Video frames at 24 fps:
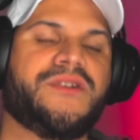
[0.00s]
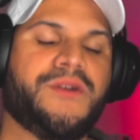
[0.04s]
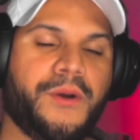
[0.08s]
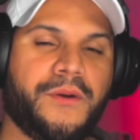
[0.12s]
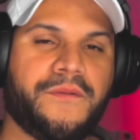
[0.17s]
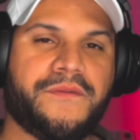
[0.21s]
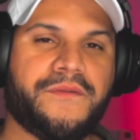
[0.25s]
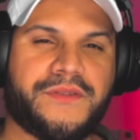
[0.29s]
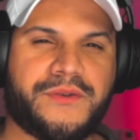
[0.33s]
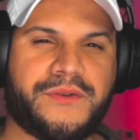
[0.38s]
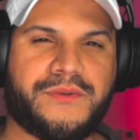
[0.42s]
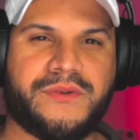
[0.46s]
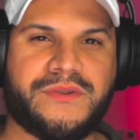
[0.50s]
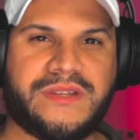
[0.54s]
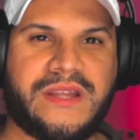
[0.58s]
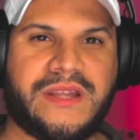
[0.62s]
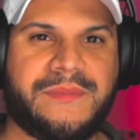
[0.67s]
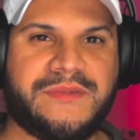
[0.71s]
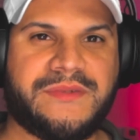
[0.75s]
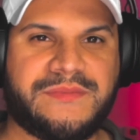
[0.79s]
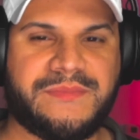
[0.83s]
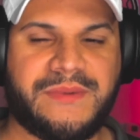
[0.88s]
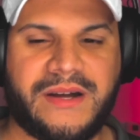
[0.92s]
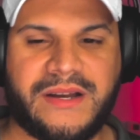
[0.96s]
Go for the crit
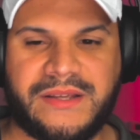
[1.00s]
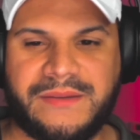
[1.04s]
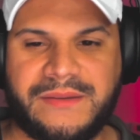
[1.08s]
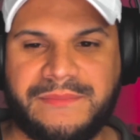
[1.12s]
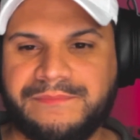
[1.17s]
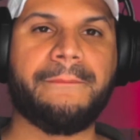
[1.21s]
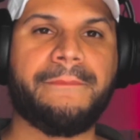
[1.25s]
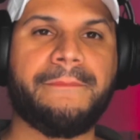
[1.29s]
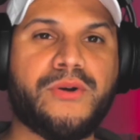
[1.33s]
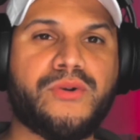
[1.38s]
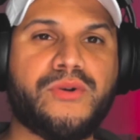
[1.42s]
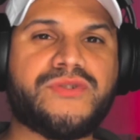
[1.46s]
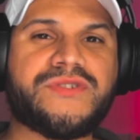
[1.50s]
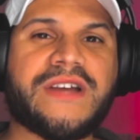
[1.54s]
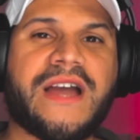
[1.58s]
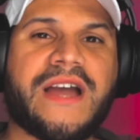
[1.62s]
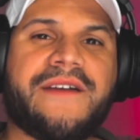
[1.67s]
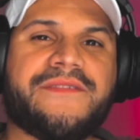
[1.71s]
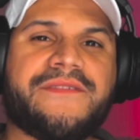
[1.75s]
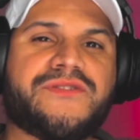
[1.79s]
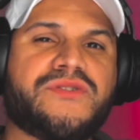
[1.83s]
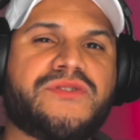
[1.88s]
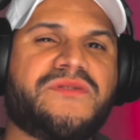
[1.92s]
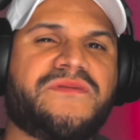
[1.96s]
damage body. Boots, I
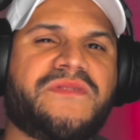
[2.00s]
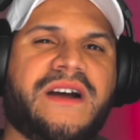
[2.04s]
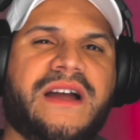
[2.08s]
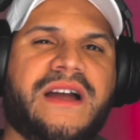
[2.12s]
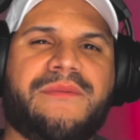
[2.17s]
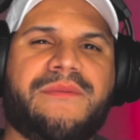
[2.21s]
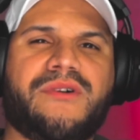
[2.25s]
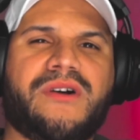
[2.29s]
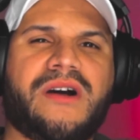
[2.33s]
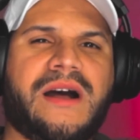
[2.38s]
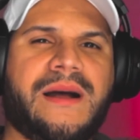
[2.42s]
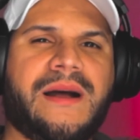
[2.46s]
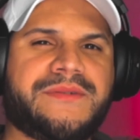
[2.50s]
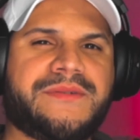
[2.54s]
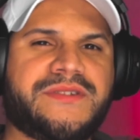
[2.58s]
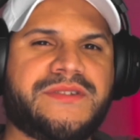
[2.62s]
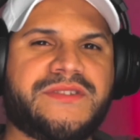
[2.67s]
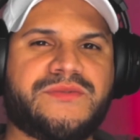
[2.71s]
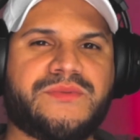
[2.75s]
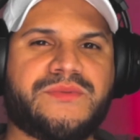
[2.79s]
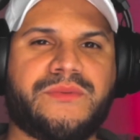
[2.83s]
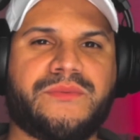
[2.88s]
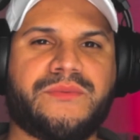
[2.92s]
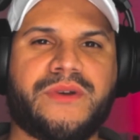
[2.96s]
have 2 viable
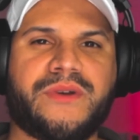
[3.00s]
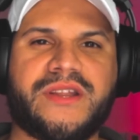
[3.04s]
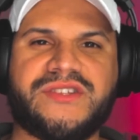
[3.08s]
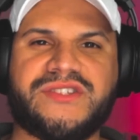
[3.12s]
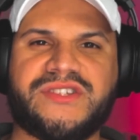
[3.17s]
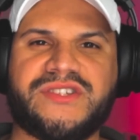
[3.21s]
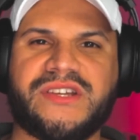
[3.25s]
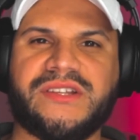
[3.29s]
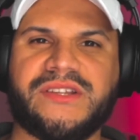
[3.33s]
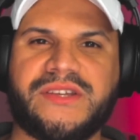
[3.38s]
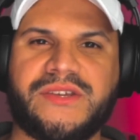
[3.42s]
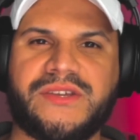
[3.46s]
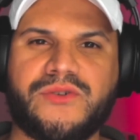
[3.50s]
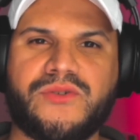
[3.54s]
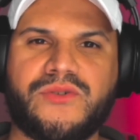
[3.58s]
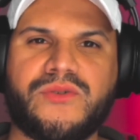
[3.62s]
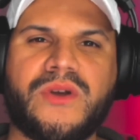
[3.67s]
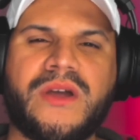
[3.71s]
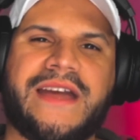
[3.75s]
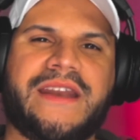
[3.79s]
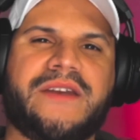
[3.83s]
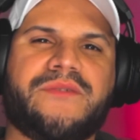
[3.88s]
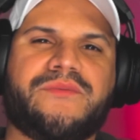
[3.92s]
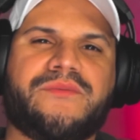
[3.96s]
options when running
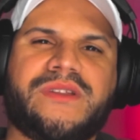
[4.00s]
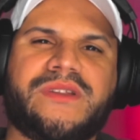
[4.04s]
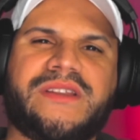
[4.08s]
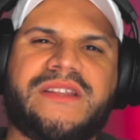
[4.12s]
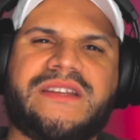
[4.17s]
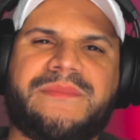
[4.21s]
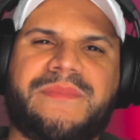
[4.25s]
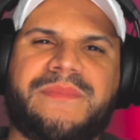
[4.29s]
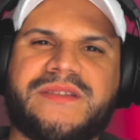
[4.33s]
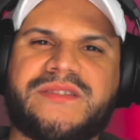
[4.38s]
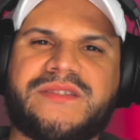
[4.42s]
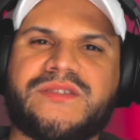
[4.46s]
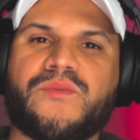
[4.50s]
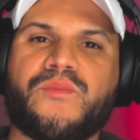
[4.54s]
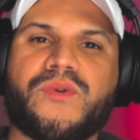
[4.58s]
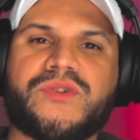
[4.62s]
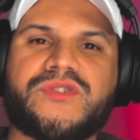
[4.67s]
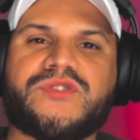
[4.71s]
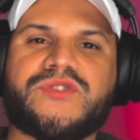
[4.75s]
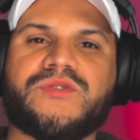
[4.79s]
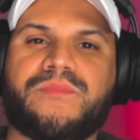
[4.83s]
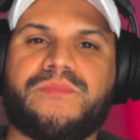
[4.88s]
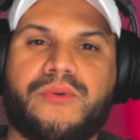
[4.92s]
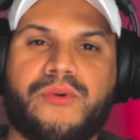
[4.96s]
Jingliu, and it really depends on
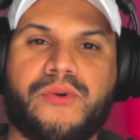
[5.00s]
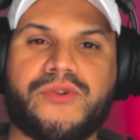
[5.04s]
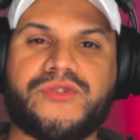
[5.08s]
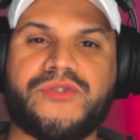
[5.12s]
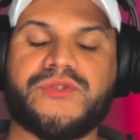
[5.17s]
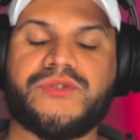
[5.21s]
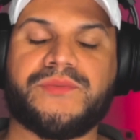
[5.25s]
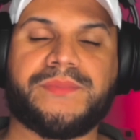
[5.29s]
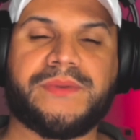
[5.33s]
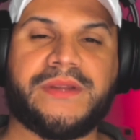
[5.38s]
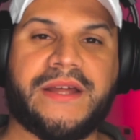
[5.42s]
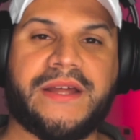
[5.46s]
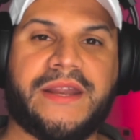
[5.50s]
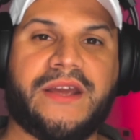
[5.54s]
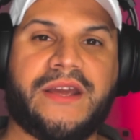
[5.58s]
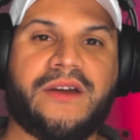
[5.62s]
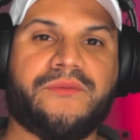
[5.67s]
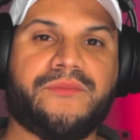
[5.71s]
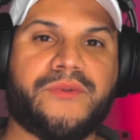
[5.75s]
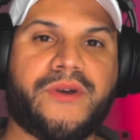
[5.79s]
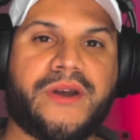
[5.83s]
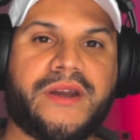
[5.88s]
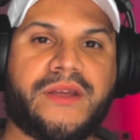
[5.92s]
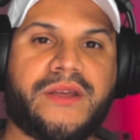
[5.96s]
what support you're planning
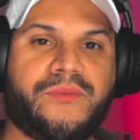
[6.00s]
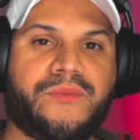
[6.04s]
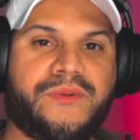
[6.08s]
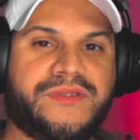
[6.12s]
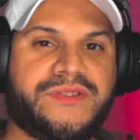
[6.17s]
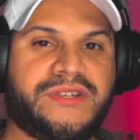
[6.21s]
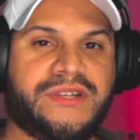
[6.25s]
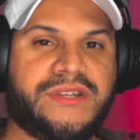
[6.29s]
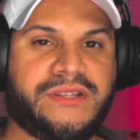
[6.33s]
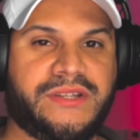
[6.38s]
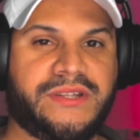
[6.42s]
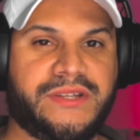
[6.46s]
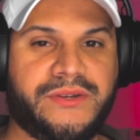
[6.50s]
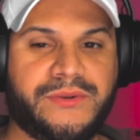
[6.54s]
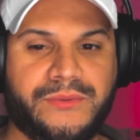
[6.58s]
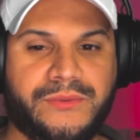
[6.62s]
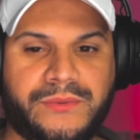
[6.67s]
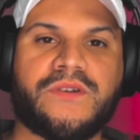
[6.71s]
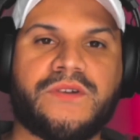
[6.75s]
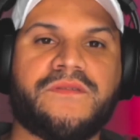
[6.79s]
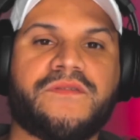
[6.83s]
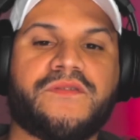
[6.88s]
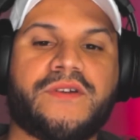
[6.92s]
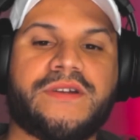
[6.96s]
on running with Jingliu.
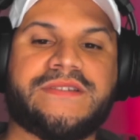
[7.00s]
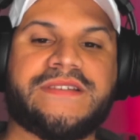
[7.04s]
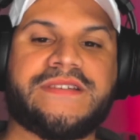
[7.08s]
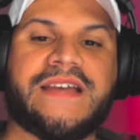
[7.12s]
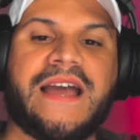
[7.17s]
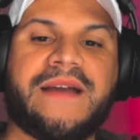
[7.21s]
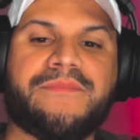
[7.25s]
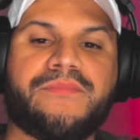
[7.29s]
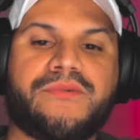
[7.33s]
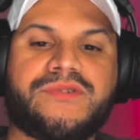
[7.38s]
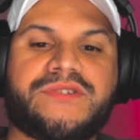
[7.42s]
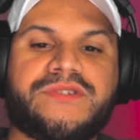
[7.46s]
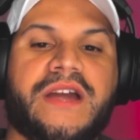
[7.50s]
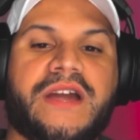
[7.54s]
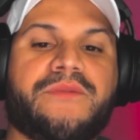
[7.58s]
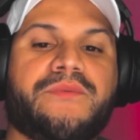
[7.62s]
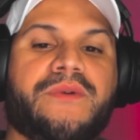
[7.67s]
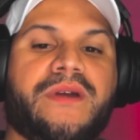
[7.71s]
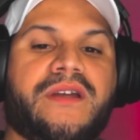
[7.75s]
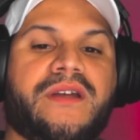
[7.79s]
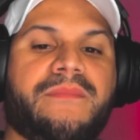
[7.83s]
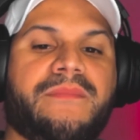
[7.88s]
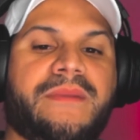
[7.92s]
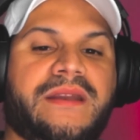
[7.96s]
So for attack boots, I
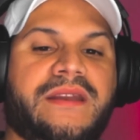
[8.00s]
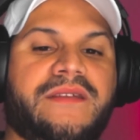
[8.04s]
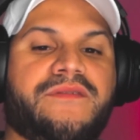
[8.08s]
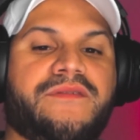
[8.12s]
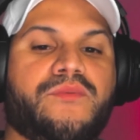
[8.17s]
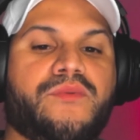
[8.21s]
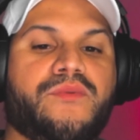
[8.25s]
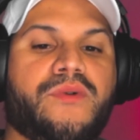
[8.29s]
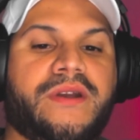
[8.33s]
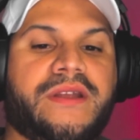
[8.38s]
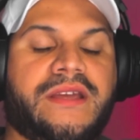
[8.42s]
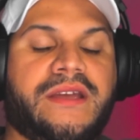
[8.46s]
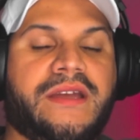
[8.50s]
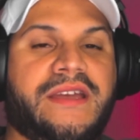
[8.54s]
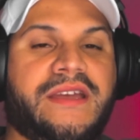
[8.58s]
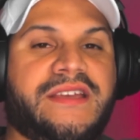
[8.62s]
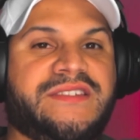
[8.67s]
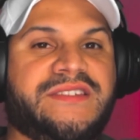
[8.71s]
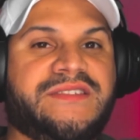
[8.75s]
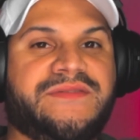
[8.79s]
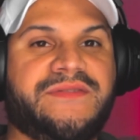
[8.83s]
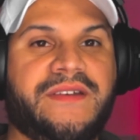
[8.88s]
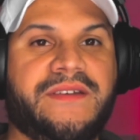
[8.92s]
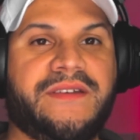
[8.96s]
recommend if you're running
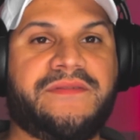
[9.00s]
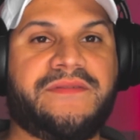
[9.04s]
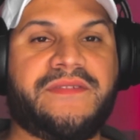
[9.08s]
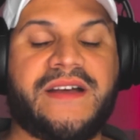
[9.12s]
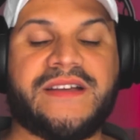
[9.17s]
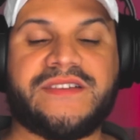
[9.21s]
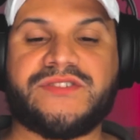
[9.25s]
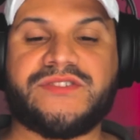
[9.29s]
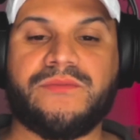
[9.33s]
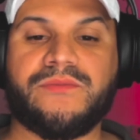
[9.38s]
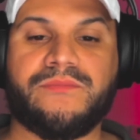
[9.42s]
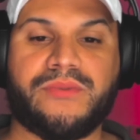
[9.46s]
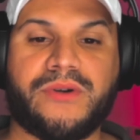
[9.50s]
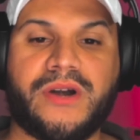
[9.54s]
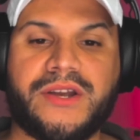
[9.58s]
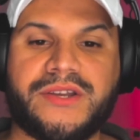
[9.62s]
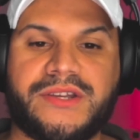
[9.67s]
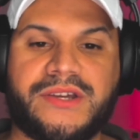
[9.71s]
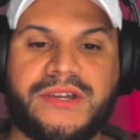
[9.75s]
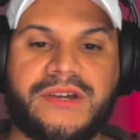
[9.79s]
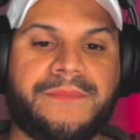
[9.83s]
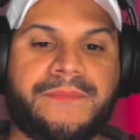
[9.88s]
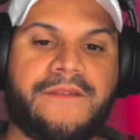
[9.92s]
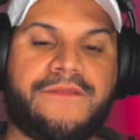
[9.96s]
a faster
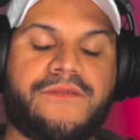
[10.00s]
Bronya.